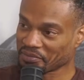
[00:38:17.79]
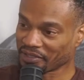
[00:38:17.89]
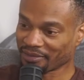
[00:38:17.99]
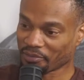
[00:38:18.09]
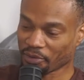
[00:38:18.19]
we'll
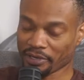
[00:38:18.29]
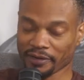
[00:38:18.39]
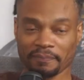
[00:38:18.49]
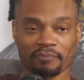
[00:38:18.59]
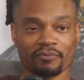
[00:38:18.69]
get to
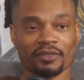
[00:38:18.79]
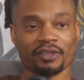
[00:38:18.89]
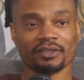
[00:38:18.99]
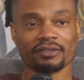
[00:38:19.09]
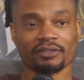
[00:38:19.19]
mailbag.
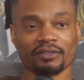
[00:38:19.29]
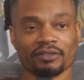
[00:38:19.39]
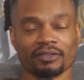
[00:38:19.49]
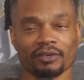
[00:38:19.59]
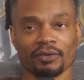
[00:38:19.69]
Okay.
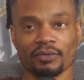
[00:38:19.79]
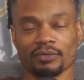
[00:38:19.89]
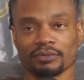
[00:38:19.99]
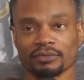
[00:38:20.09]
So